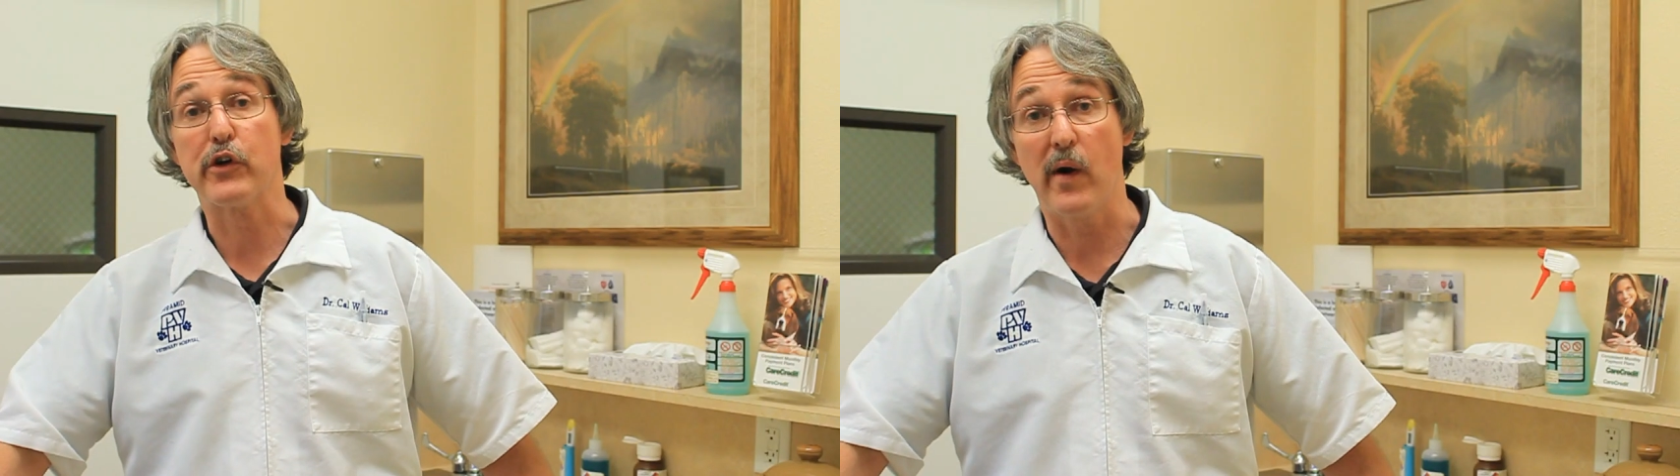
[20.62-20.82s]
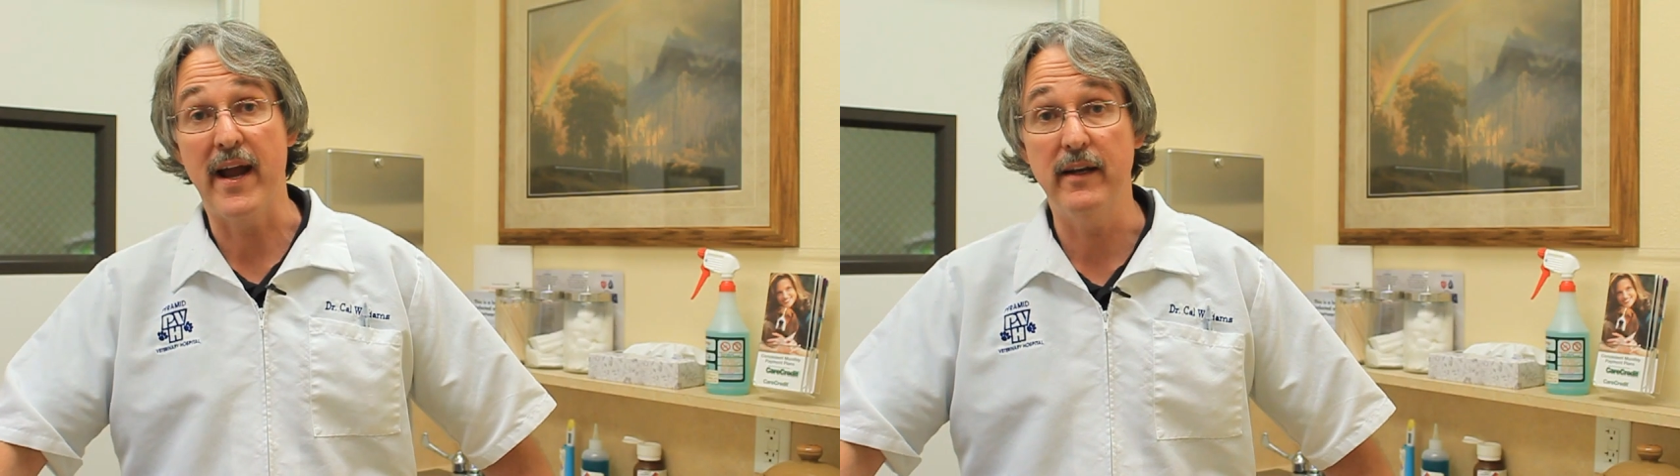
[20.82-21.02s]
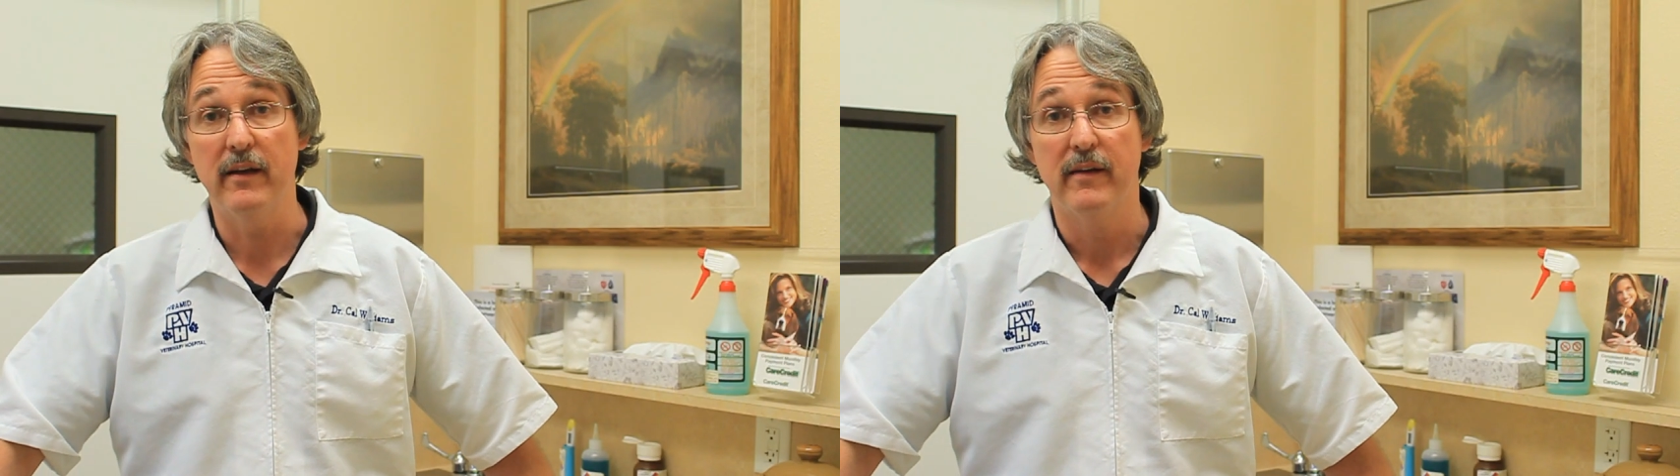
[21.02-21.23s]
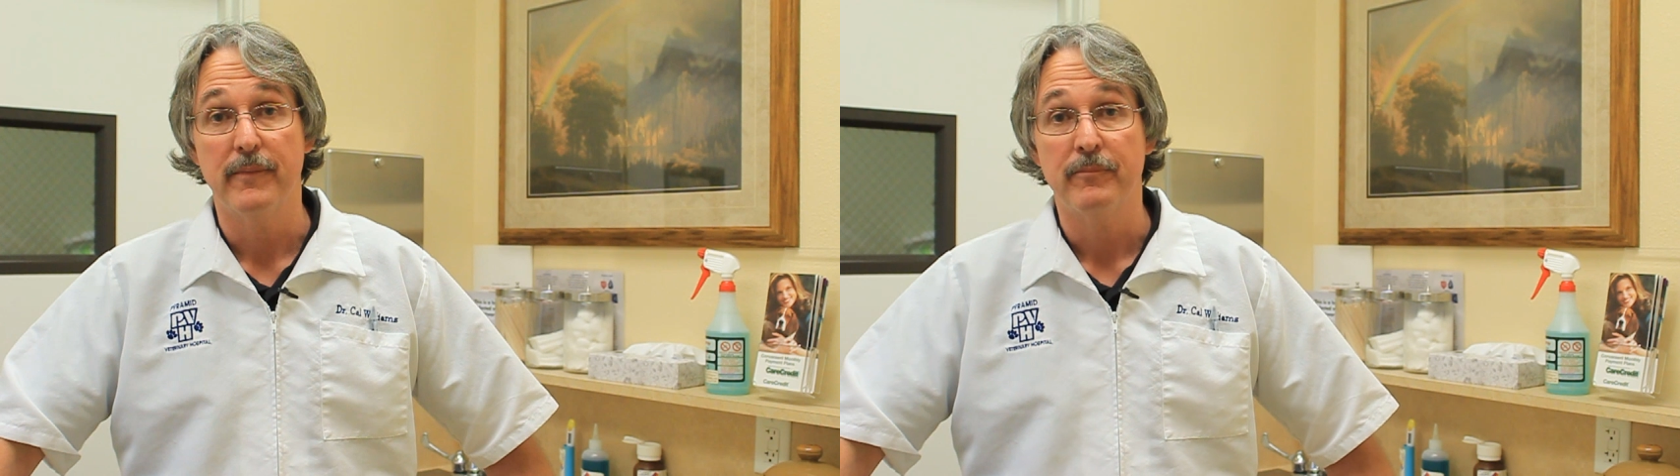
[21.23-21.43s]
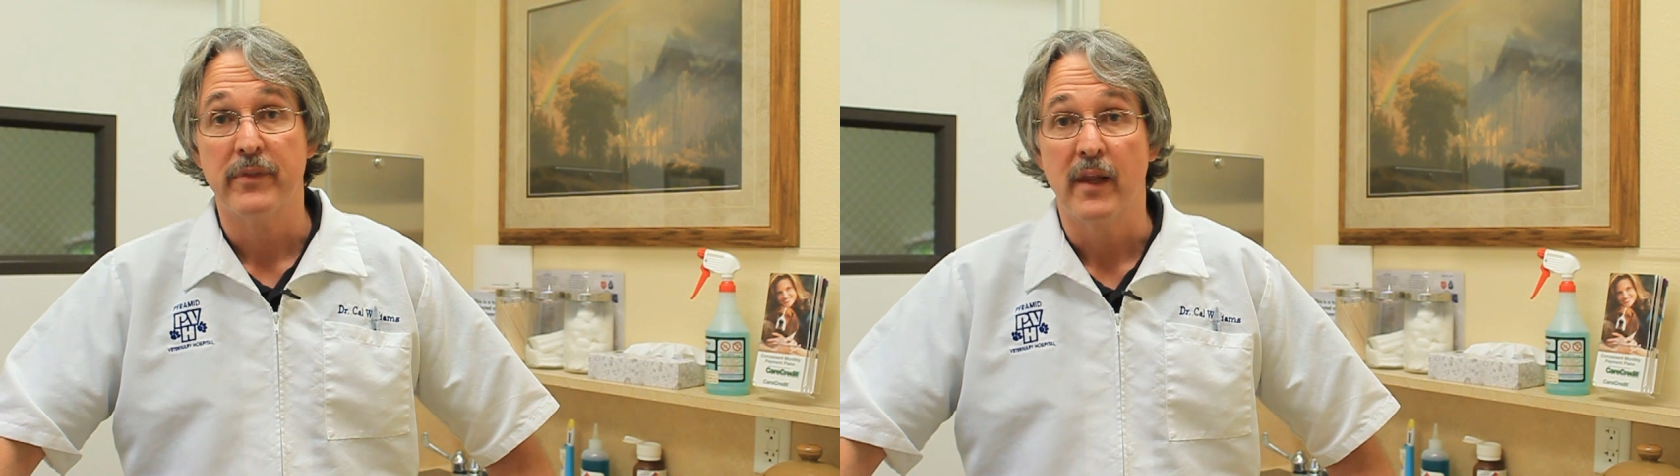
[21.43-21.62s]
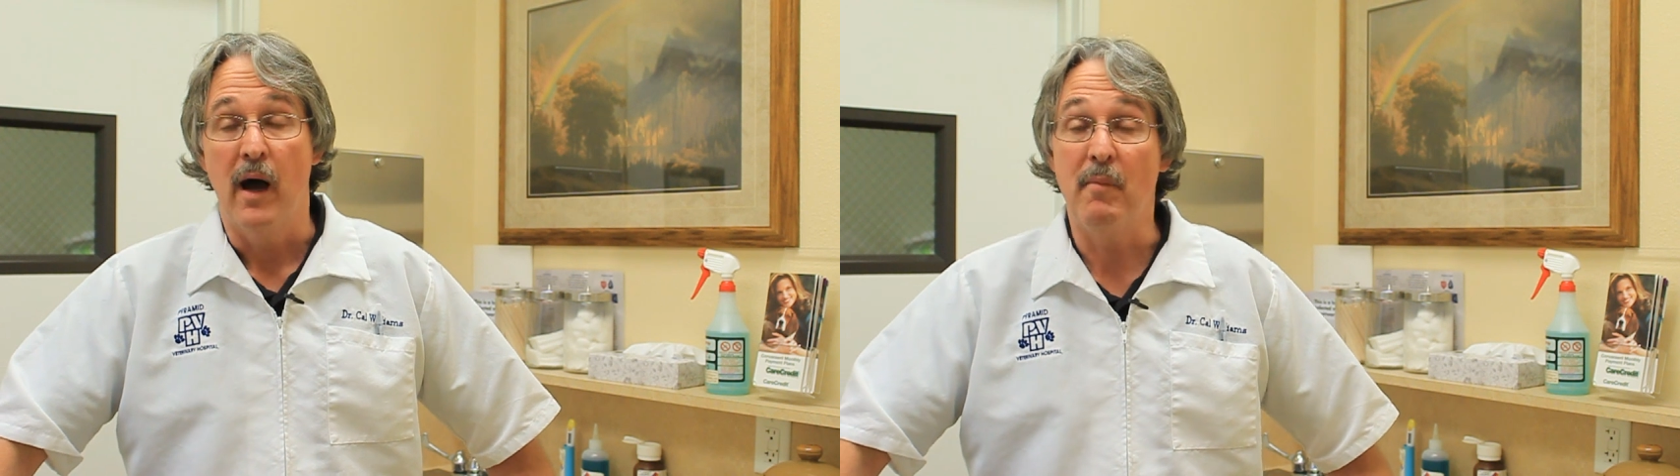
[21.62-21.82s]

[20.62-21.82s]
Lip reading: are great. A